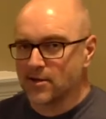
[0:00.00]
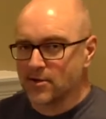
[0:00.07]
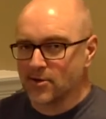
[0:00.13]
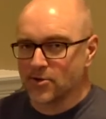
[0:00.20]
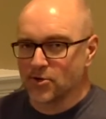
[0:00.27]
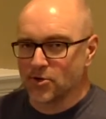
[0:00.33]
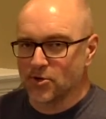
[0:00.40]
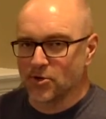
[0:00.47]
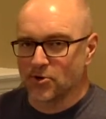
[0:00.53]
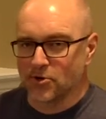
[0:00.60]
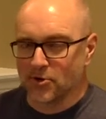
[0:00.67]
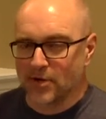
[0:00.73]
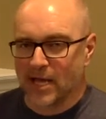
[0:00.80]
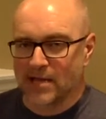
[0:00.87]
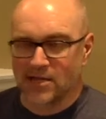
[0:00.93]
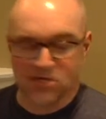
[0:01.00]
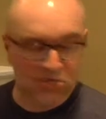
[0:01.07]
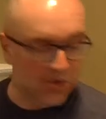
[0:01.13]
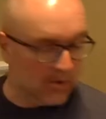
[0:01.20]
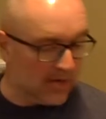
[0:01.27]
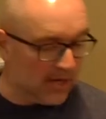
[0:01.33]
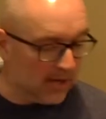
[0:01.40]
you'll get the
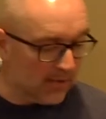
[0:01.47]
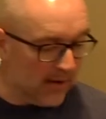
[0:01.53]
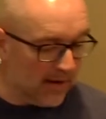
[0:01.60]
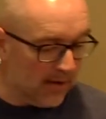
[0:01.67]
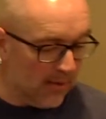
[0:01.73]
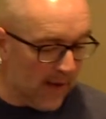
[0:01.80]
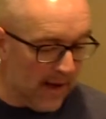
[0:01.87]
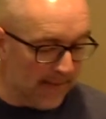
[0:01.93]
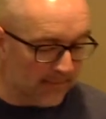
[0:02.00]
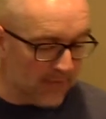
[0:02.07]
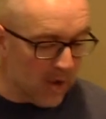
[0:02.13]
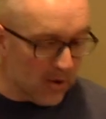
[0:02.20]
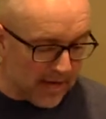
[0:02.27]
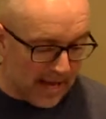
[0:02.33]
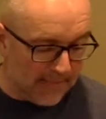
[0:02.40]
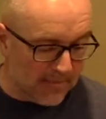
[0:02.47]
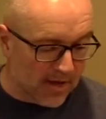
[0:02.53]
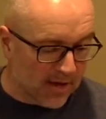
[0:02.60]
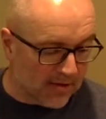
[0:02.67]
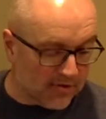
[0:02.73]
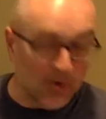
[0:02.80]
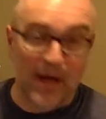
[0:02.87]
joke here right away. Okay,
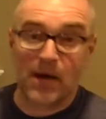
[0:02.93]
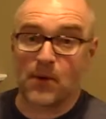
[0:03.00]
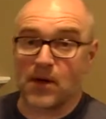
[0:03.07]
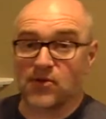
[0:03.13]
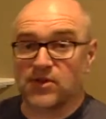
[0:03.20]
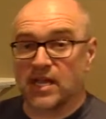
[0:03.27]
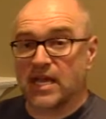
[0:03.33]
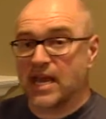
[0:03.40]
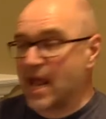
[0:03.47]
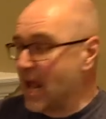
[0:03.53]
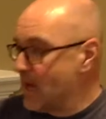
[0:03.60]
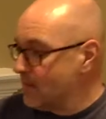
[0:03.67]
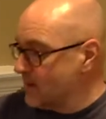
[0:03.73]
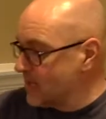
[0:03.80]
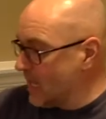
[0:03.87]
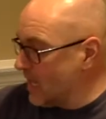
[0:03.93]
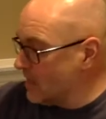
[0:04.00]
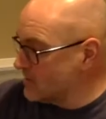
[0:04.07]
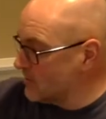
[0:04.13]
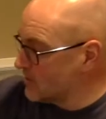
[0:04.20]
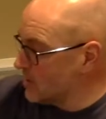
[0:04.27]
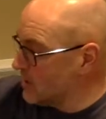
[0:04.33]
so anyways, DNA
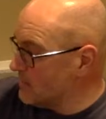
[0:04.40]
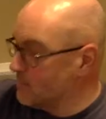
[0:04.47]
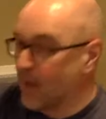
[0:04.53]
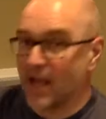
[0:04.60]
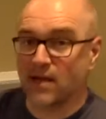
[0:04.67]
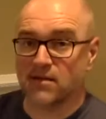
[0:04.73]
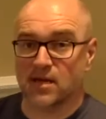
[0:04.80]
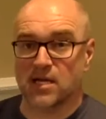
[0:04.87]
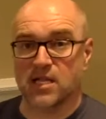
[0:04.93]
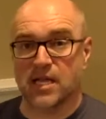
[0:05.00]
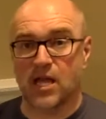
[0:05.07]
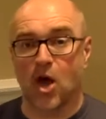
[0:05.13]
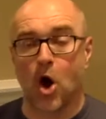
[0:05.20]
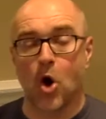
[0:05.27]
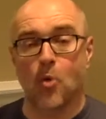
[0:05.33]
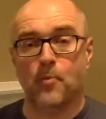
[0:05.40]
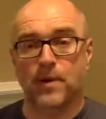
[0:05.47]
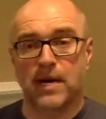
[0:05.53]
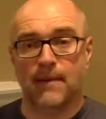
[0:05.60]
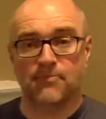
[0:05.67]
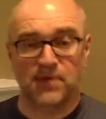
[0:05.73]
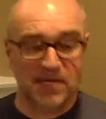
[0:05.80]
helicase is going to basically
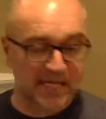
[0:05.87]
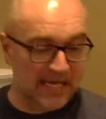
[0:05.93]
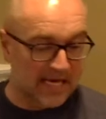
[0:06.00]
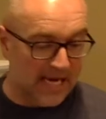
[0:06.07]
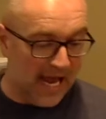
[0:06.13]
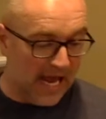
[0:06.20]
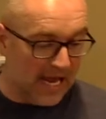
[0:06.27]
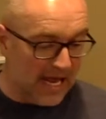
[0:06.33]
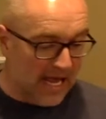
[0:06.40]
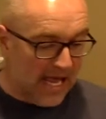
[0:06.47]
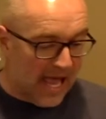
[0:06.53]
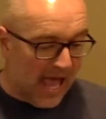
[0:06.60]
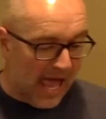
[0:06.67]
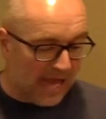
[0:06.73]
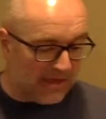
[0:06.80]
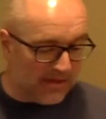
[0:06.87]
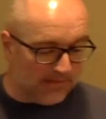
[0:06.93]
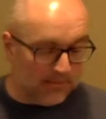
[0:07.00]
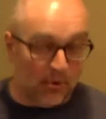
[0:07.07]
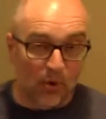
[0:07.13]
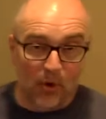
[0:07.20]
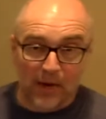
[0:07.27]
open up the DNA, and the
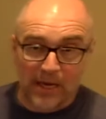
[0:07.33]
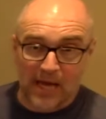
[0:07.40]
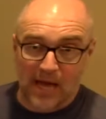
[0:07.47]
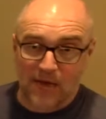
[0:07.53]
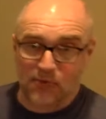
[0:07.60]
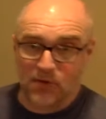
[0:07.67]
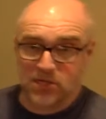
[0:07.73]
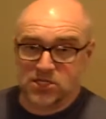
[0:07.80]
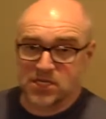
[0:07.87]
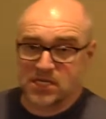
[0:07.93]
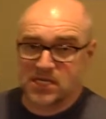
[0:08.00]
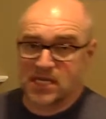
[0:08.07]
point at which the